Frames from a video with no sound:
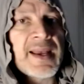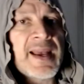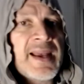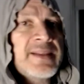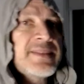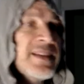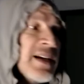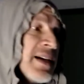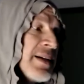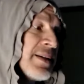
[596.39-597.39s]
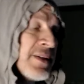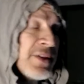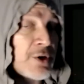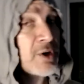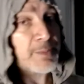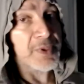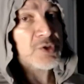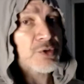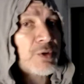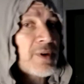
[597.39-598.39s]
And there are
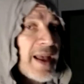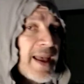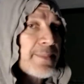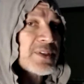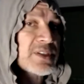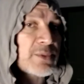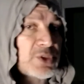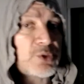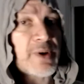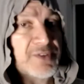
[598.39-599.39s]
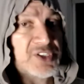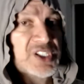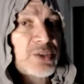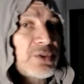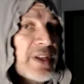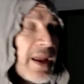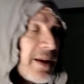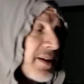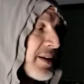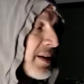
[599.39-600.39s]
habitual habits that we do every single
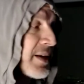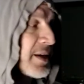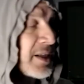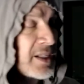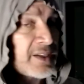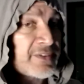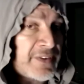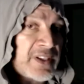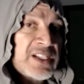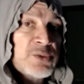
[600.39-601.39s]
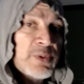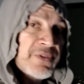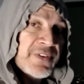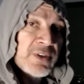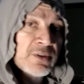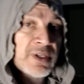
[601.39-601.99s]
day, feelings we feel